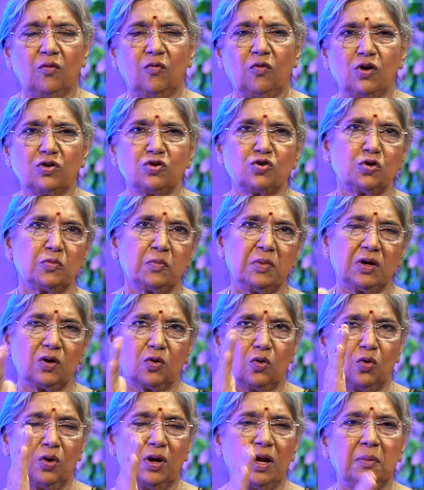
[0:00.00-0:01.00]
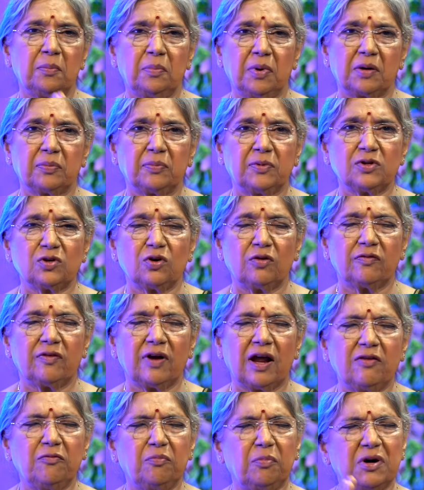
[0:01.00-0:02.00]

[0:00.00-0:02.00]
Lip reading: what should be goal and purpose of life.